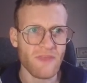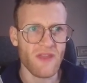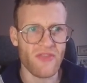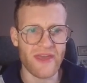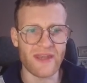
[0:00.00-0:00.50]

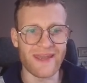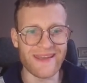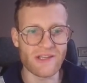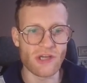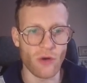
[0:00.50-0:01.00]
Then
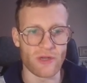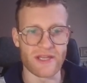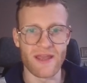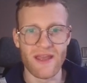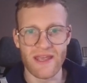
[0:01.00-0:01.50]
in gold,
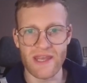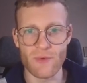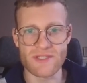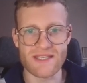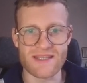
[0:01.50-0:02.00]
here we
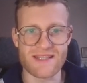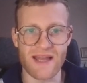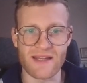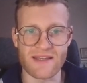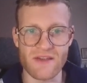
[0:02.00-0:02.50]
see a
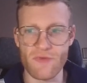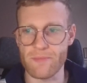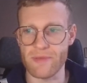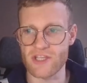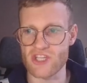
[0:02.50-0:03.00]
slightly different
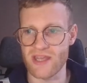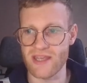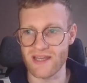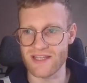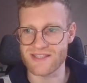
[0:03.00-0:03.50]
picture.
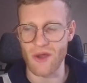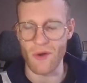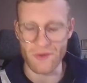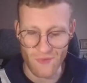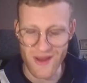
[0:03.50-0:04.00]
Here it's
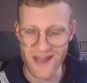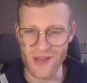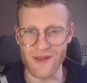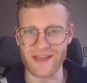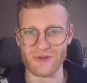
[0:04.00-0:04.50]
going really,
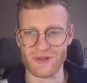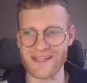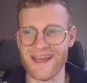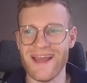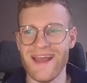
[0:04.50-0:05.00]
really good.
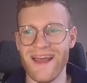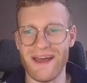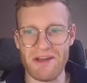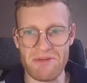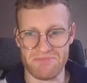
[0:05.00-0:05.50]

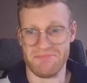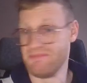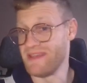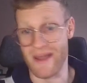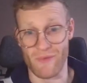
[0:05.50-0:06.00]
Uh,
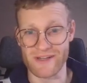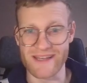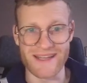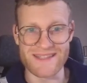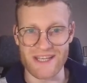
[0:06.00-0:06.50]
yeah, what
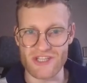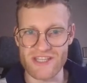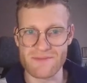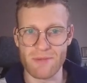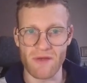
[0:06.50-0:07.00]
can I say?
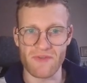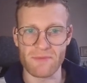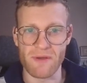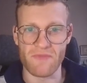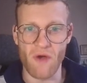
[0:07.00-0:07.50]
Just a perfect
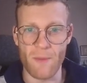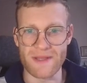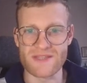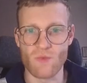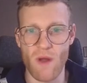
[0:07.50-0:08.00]

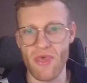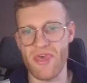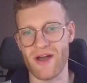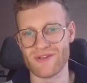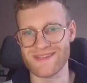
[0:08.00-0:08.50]
performance. one
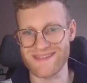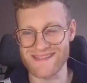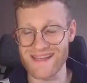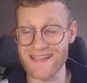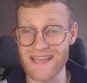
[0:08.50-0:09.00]
thousand
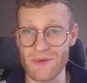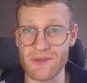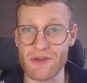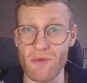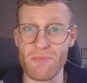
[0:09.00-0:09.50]
six hundred
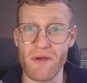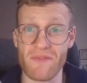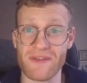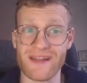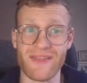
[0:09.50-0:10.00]
euro
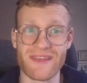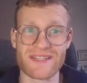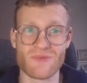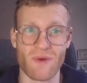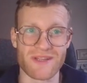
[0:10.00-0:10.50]
profit in
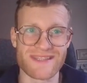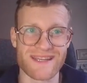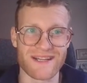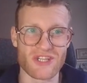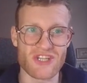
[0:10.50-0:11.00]
this one
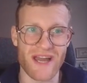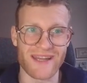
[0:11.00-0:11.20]
single chart.